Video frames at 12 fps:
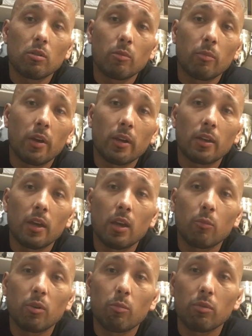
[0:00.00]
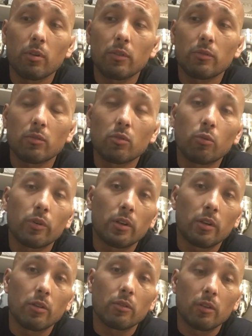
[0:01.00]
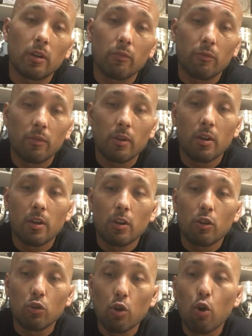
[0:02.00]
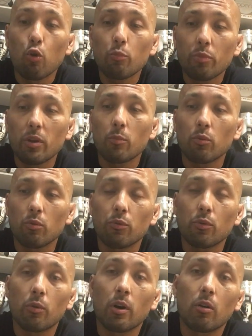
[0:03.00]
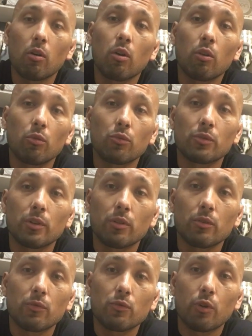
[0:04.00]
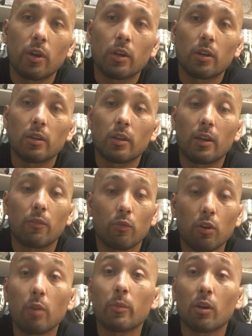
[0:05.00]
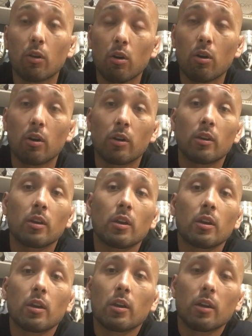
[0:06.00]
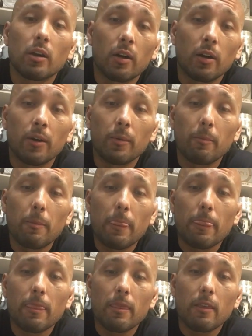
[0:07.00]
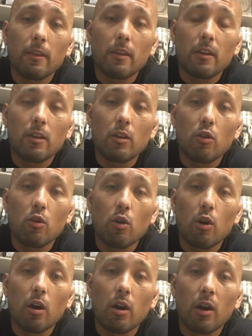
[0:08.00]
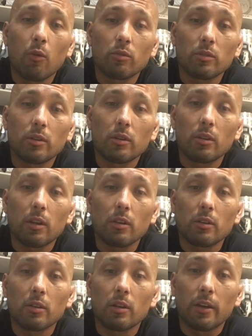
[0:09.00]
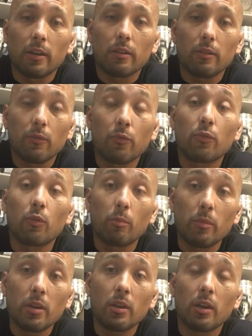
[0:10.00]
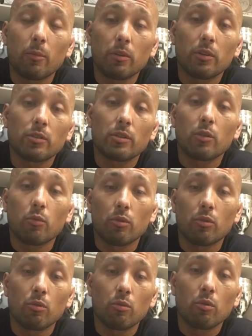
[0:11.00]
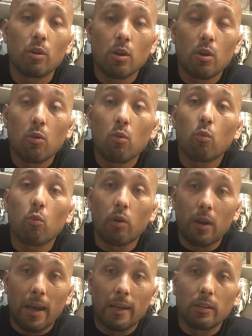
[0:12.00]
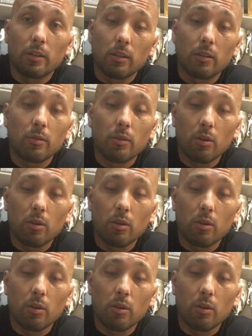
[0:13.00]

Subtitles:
in my academy, plus the 20 years that I've known people throughout all those years of training that have come and gone, I'm going to share with you what I did